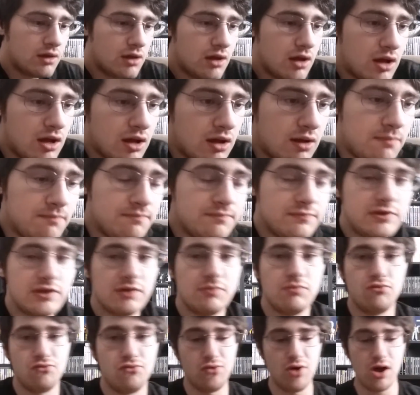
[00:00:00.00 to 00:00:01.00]
Some
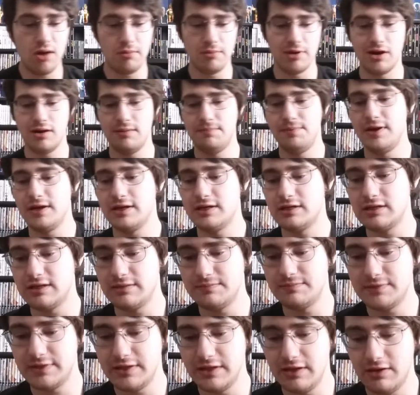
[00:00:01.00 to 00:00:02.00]
Walmart
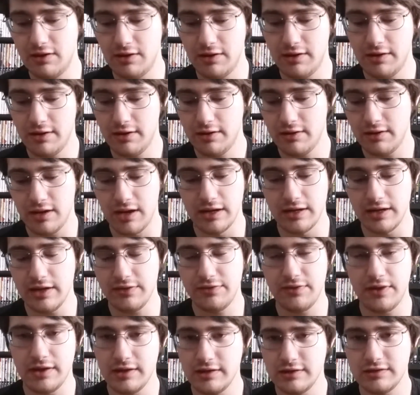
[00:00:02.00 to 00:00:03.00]
pickups here,
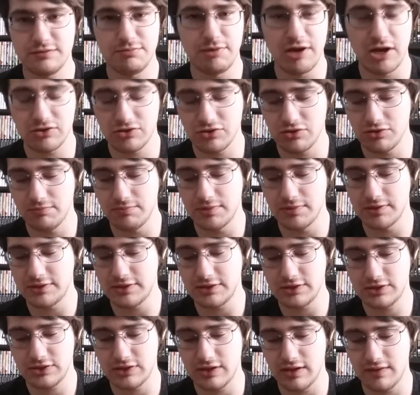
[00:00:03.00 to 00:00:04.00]
nothing special, but
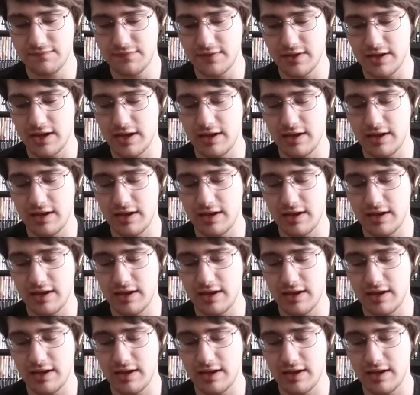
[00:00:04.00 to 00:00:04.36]
just stuff that